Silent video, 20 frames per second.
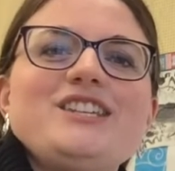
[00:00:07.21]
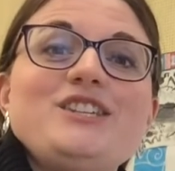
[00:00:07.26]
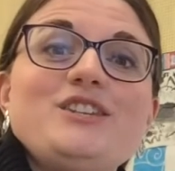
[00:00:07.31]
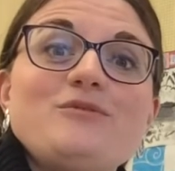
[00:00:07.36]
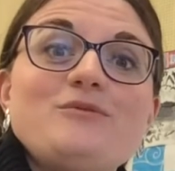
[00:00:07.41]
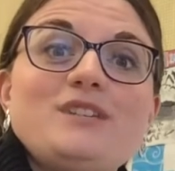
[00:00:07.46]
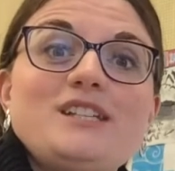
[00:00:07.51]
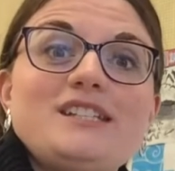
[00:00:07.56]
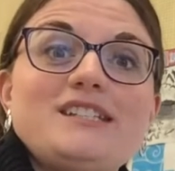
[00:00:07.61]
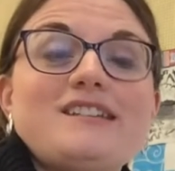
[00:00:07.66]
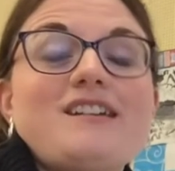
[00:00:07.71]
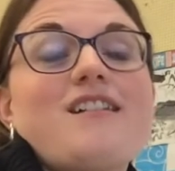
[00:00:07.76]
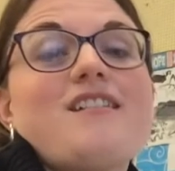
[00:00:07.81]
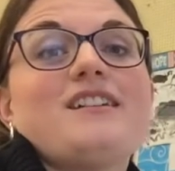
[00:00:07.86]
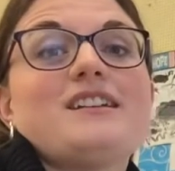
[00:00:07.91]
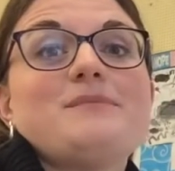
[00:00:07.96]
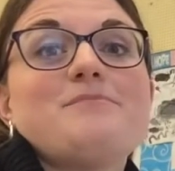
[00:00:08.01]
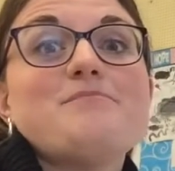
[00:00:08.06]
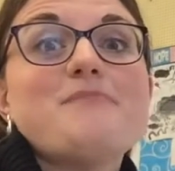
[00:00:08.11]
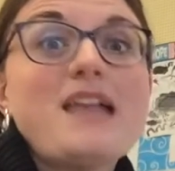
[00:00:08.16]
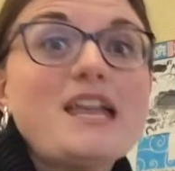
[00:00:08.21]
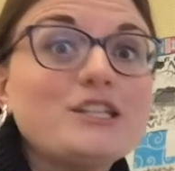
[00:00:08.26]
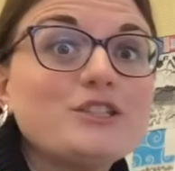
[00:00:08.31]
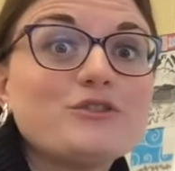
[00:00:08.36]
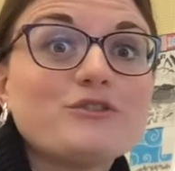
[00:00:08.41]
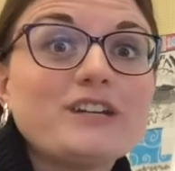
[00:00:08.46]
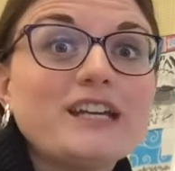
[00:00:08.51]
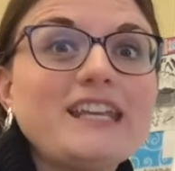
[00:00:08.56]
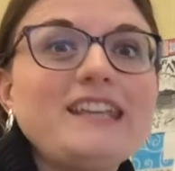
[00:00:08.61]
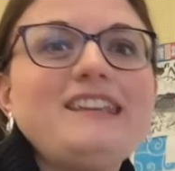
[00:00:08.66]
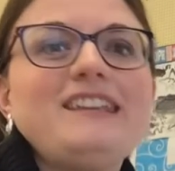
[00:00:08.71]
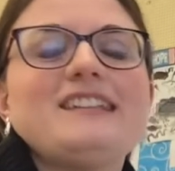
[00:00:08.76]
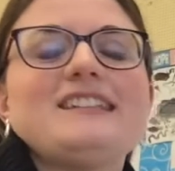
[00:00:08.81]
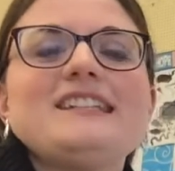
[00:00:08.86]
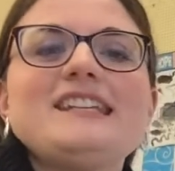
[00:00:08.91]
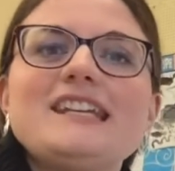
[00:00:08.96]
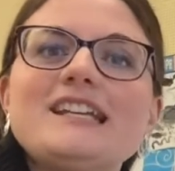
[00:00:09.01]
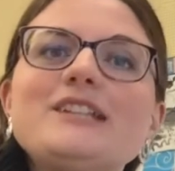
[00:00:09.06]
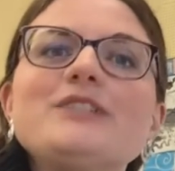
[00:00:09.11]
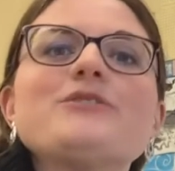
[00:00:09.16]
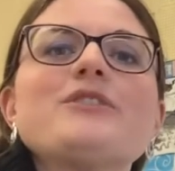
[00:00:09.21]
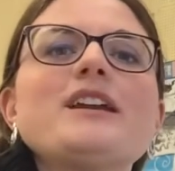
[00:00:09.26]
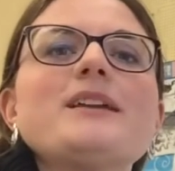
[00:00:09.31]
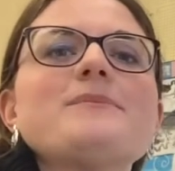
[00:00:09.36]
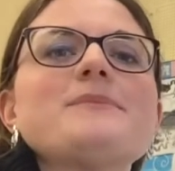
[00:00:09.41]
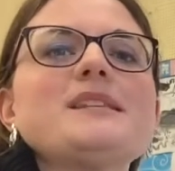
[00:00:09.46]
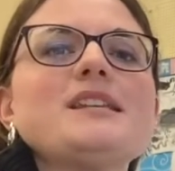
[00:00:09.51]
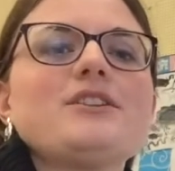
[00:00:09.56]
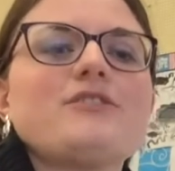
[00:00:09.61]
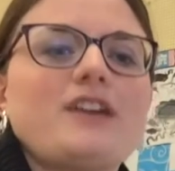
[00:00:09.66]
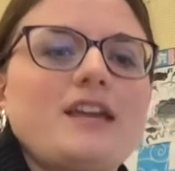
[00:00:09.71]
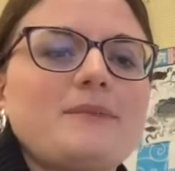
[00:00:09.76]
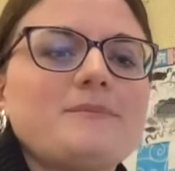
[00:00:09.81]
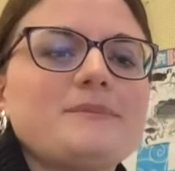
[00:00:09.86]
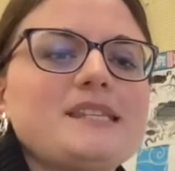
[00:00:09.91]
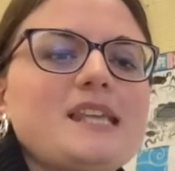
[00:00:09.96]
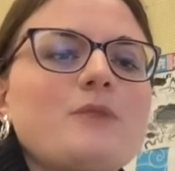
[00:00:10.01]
unit on measuring in kilograms and grams.